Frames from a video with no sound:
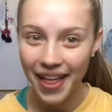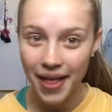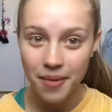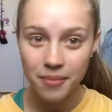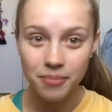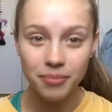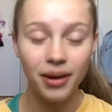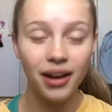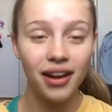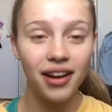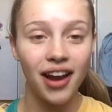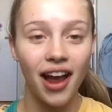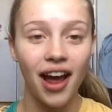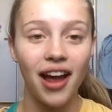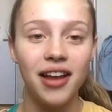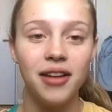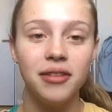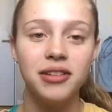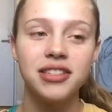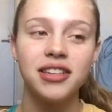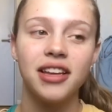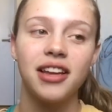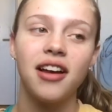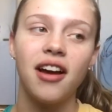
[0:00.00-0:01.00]
But yeah, it
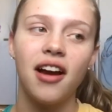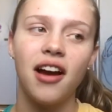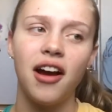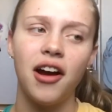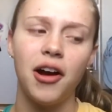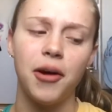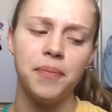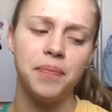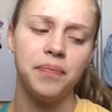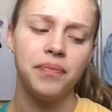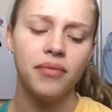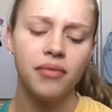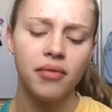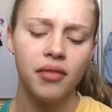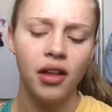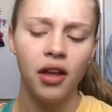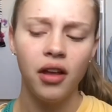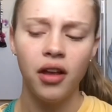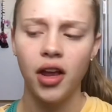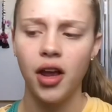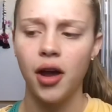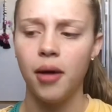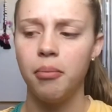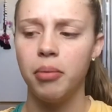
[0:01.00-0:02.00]
was like a
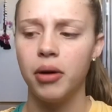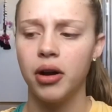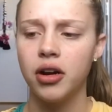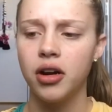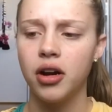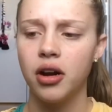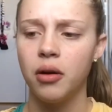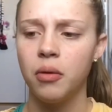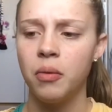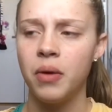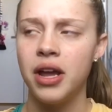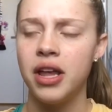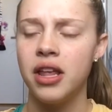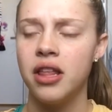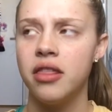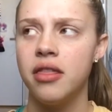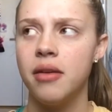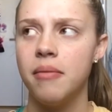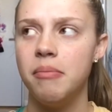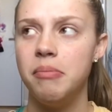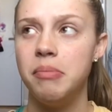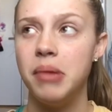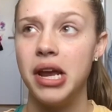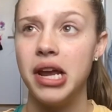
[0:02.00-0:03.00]
burger with
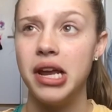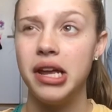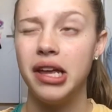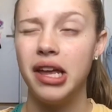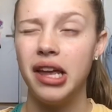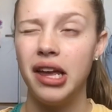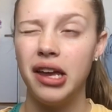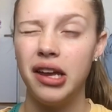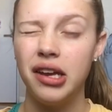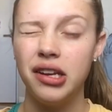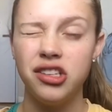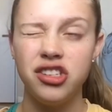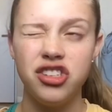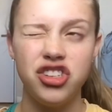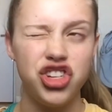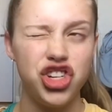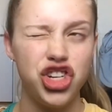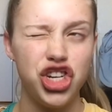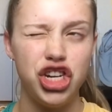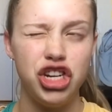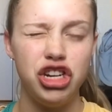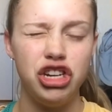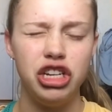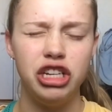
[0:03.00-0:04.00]
bacon,
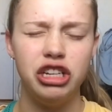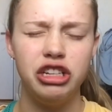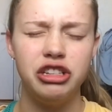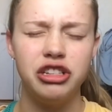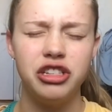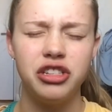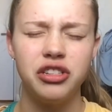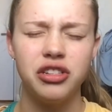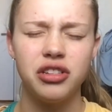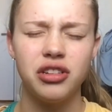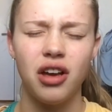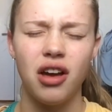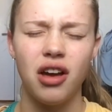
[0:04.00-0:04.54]
cheese,